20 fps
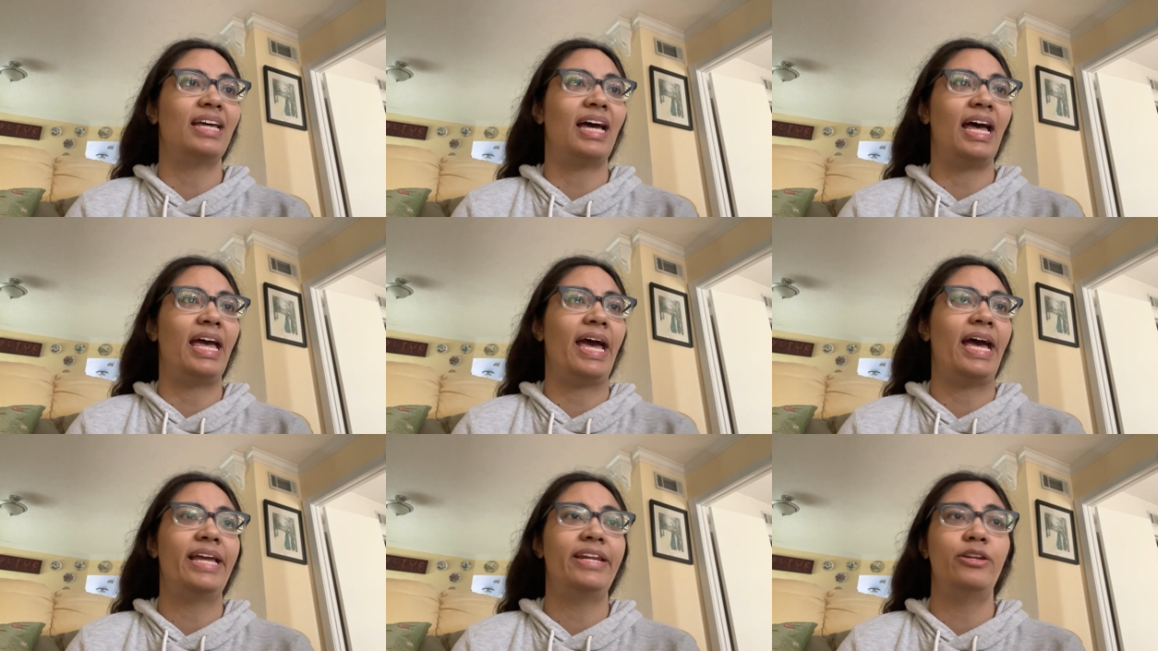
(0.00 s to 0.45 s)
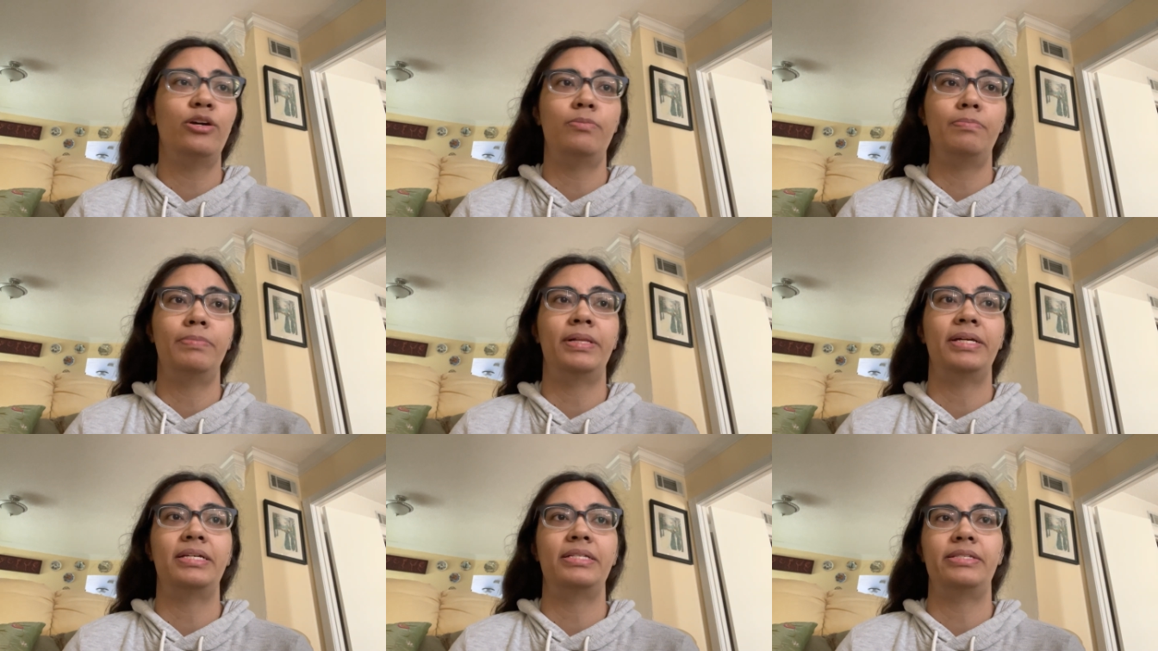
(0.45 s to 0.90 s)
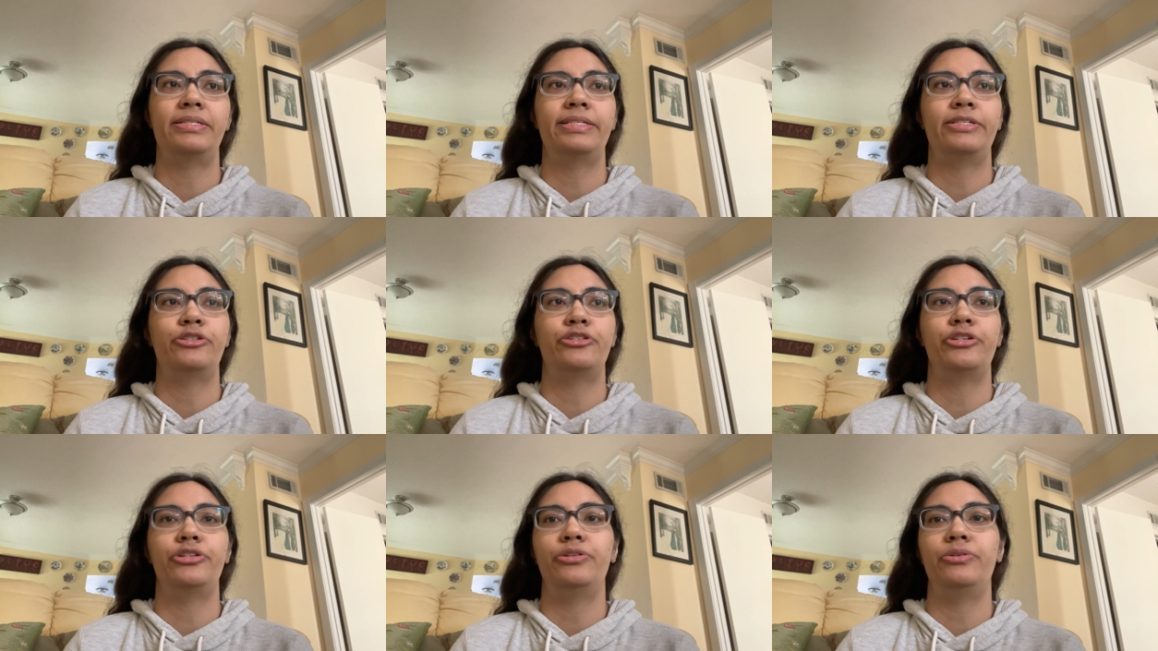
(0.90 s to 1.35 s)
I had no plans
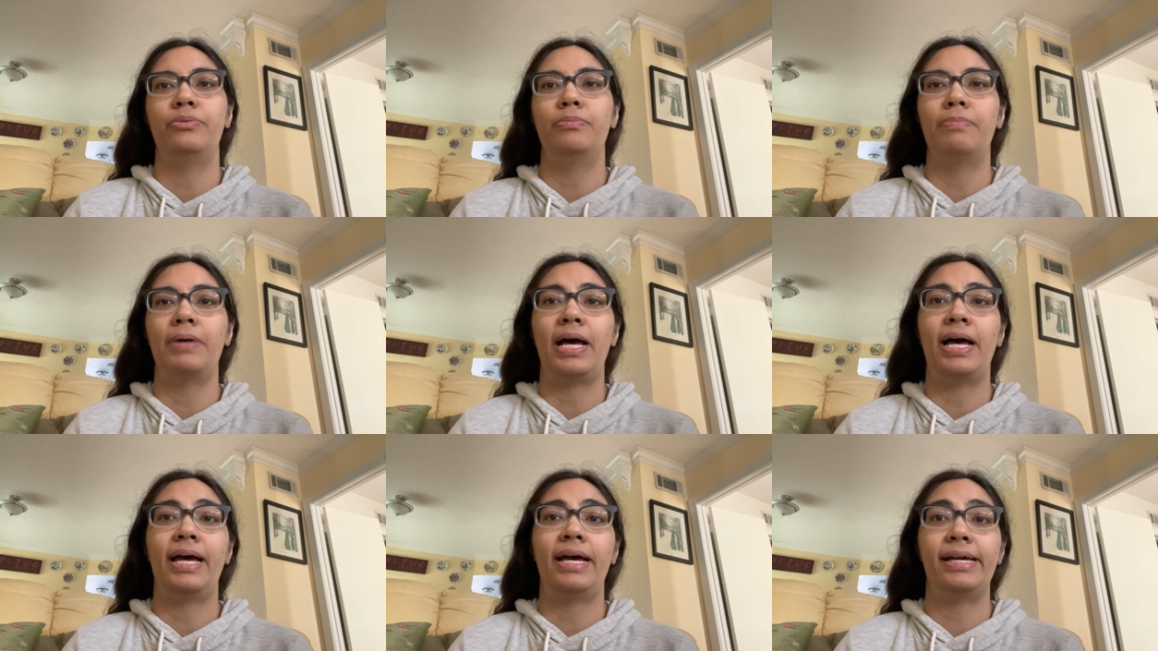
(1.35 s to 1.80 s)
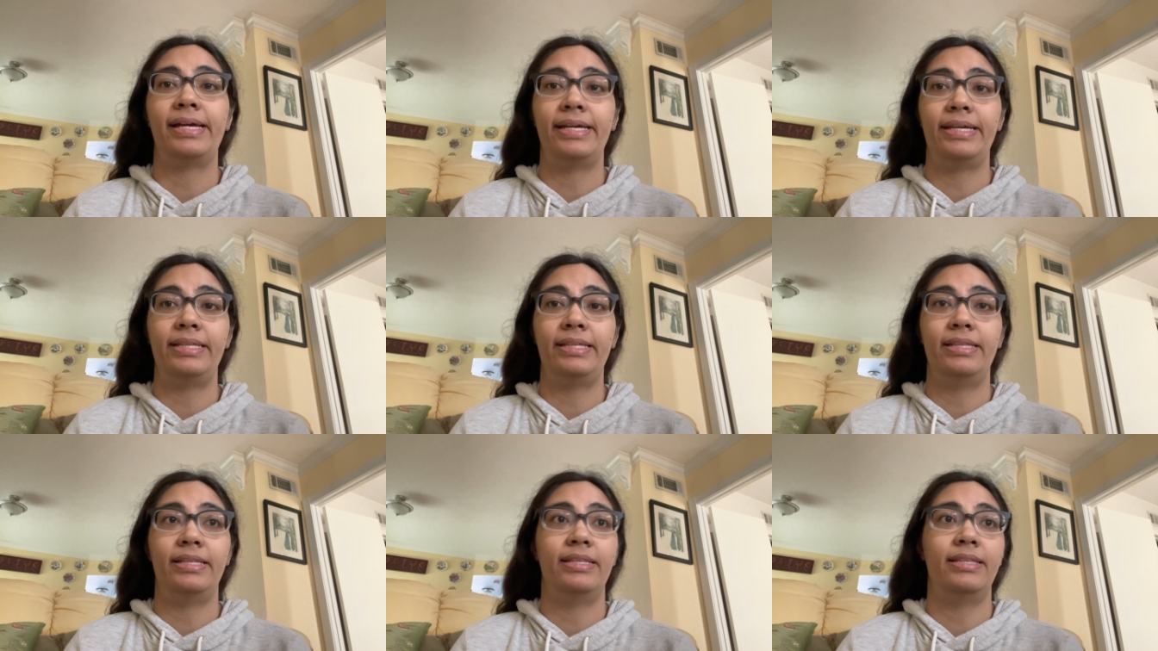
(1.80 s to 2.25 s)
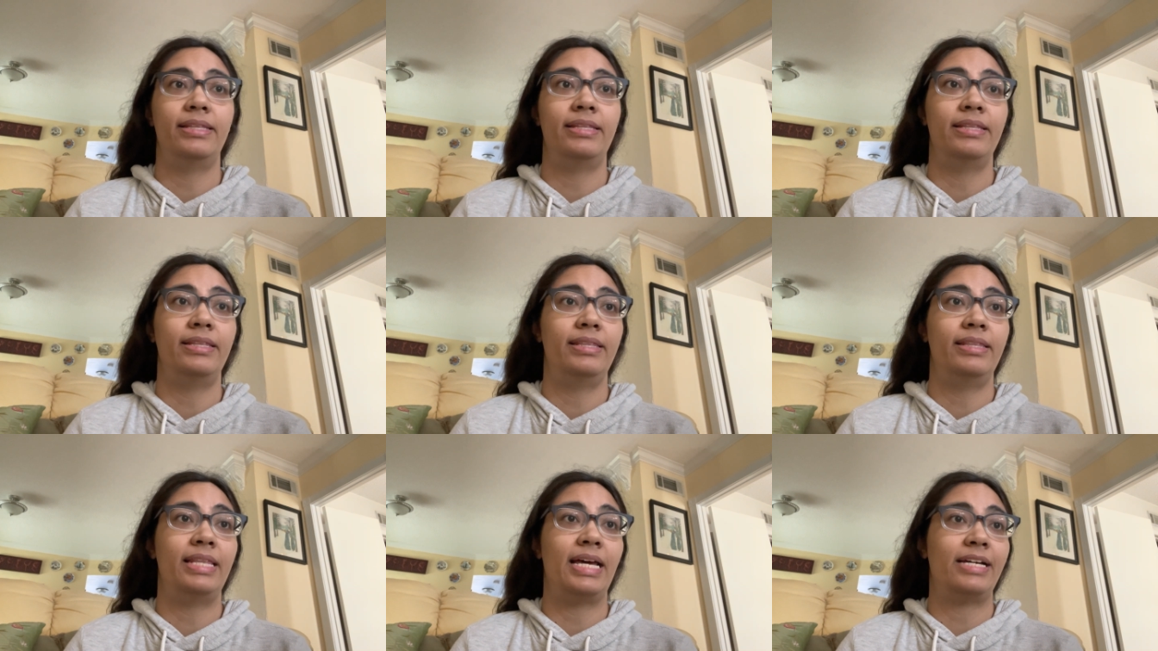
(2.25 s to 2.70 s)
to buy
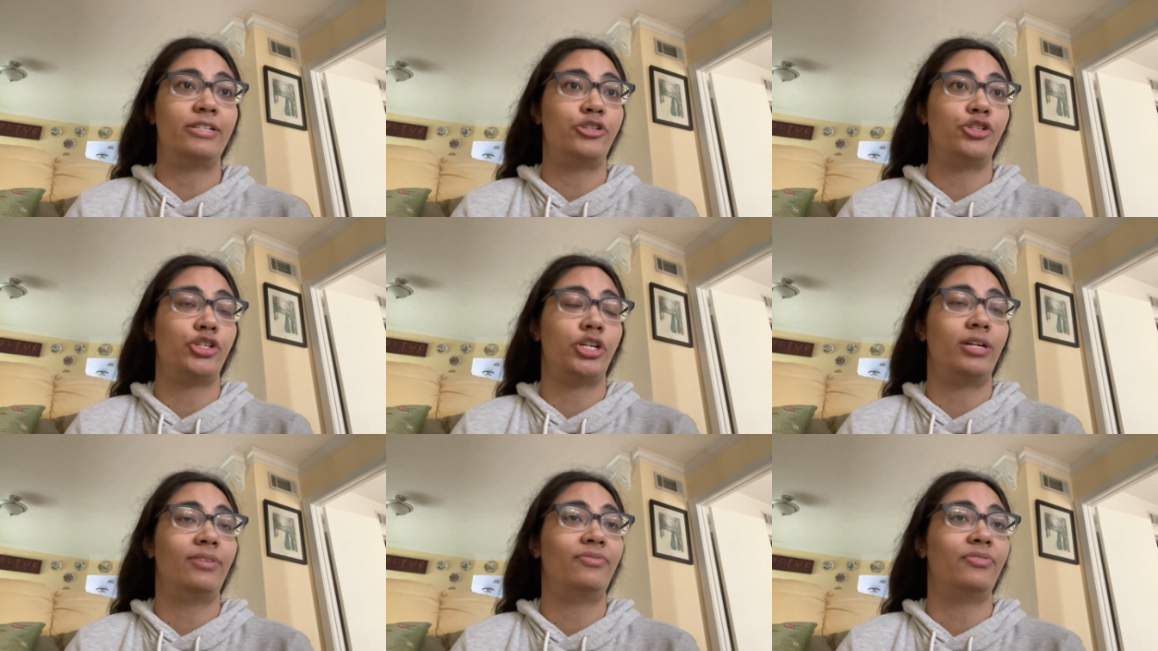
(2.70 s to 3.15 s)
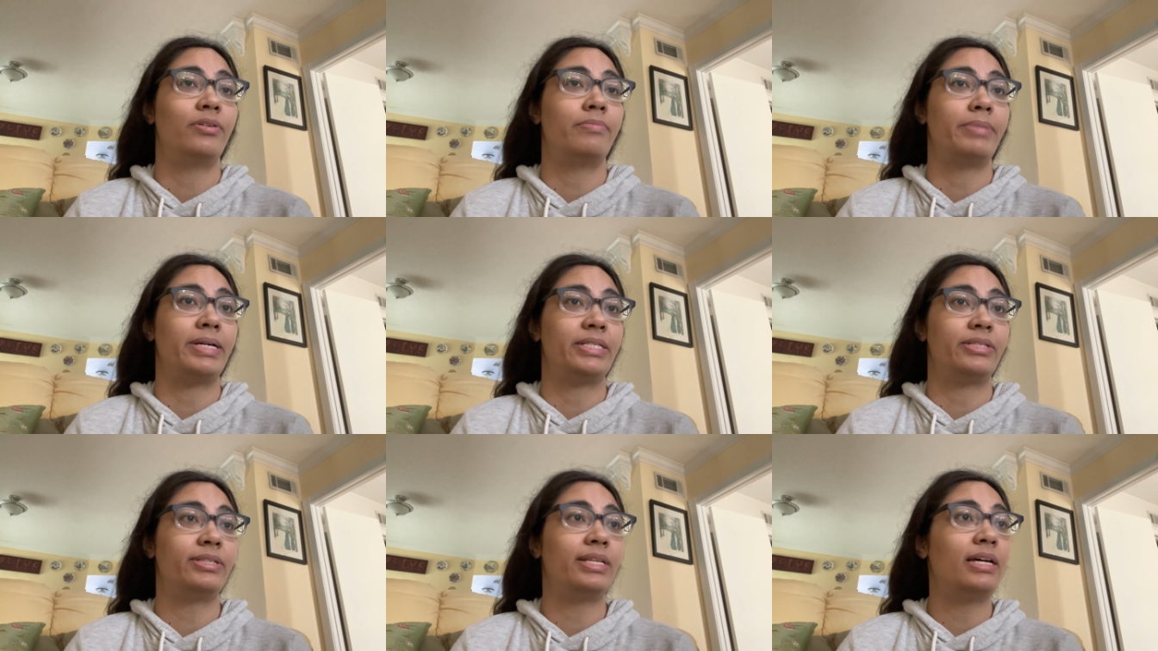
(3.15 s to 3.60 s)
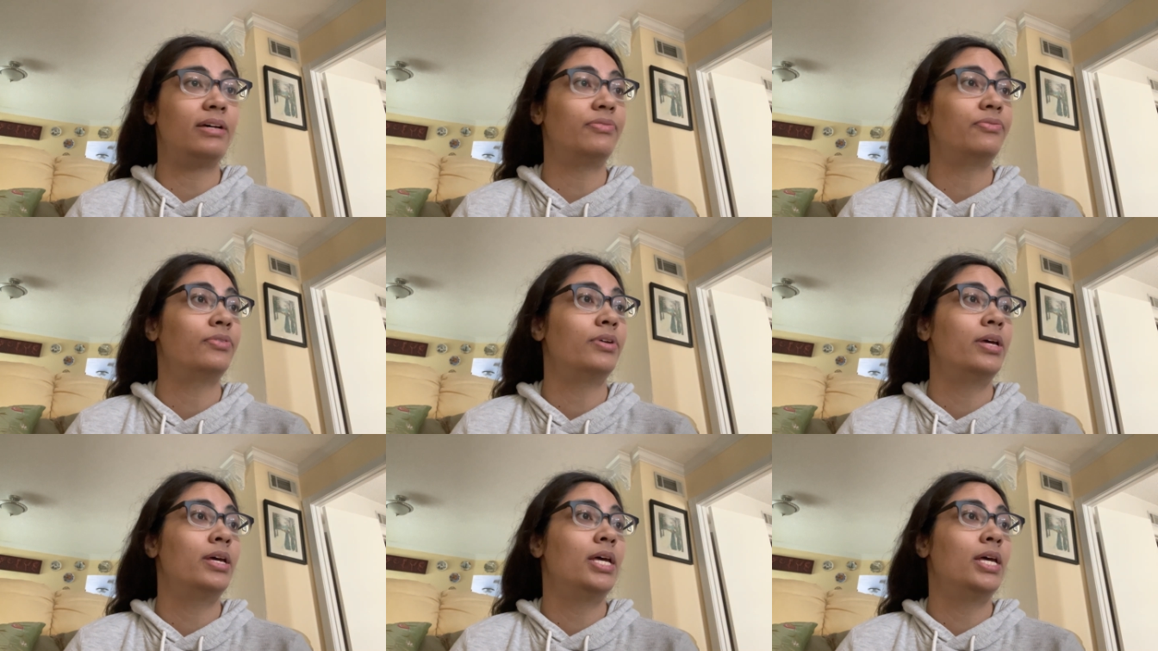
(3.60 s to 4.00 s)
that shirt for myself,